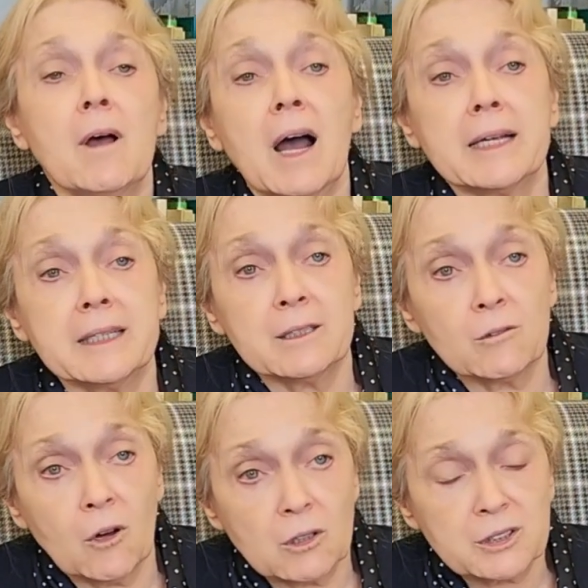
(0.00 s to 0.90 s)
I hear
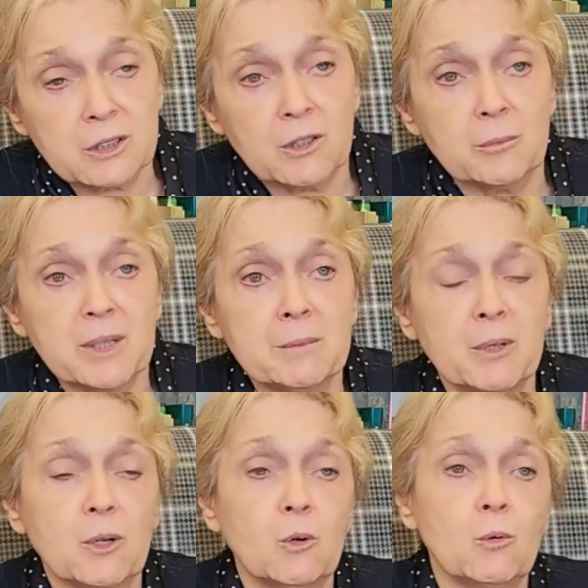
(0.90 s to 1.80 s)
also that
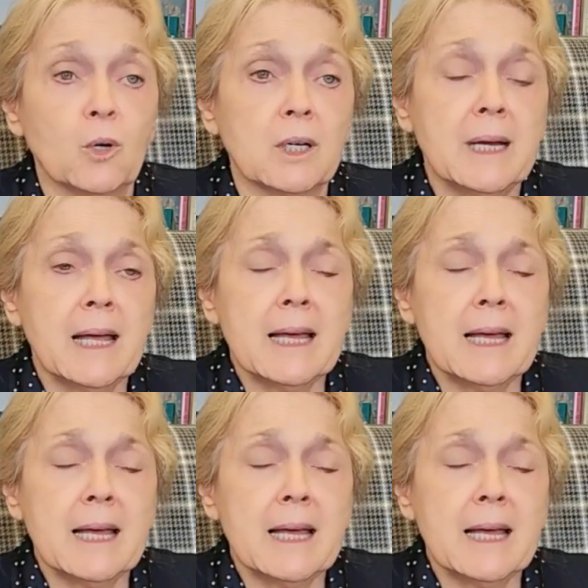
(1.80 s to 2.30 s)
people who were